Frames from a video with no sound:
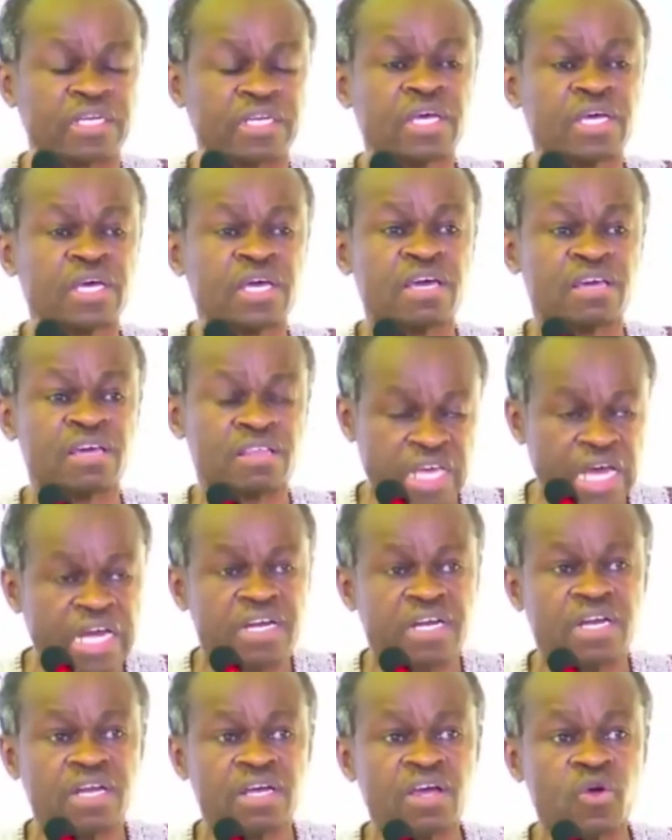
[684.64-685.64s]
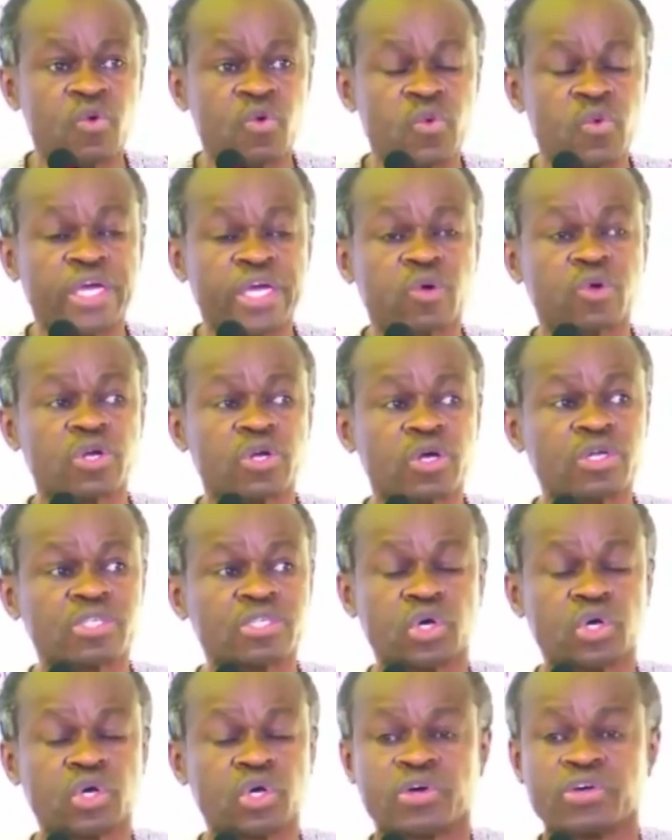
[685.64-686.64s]
avenue which would
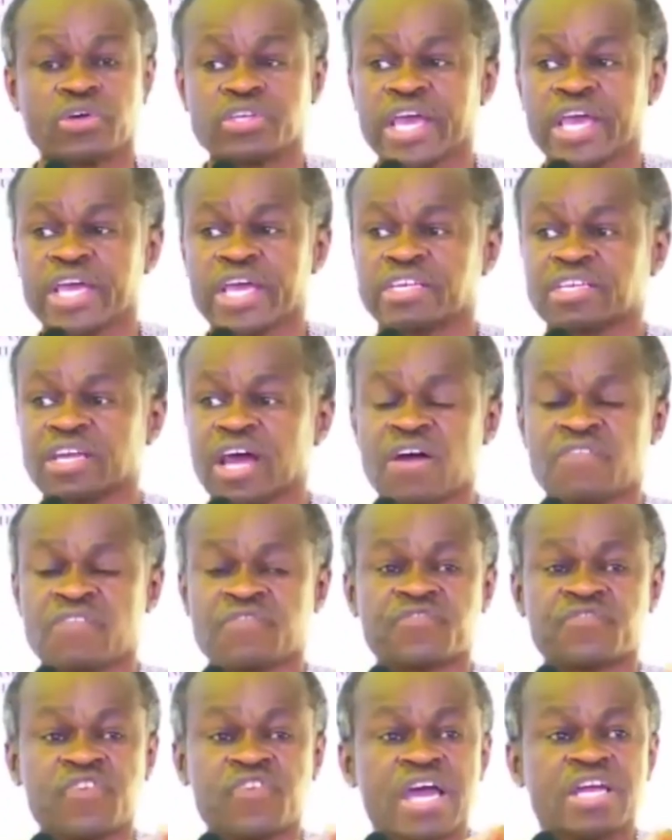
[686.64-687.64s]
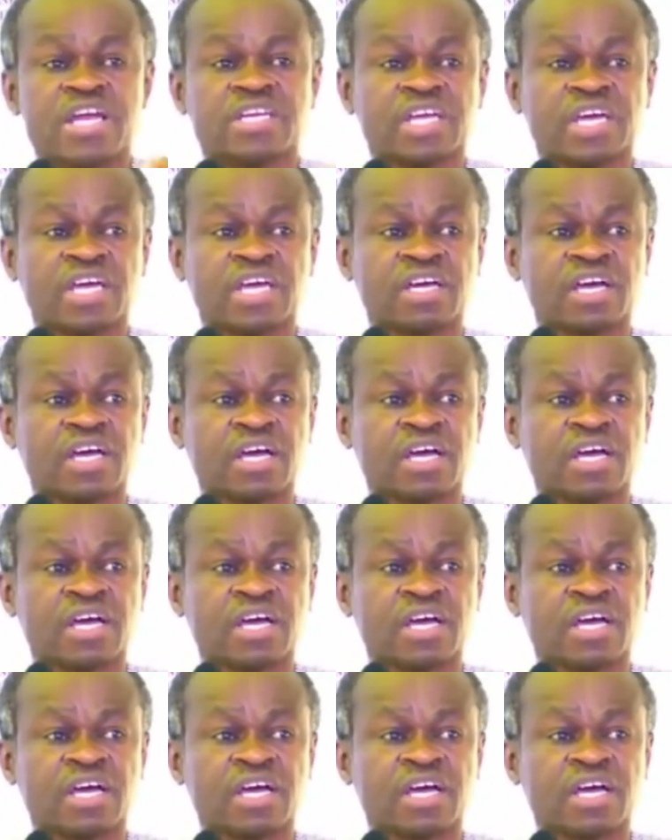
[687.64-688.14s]
liberate us from donor funding.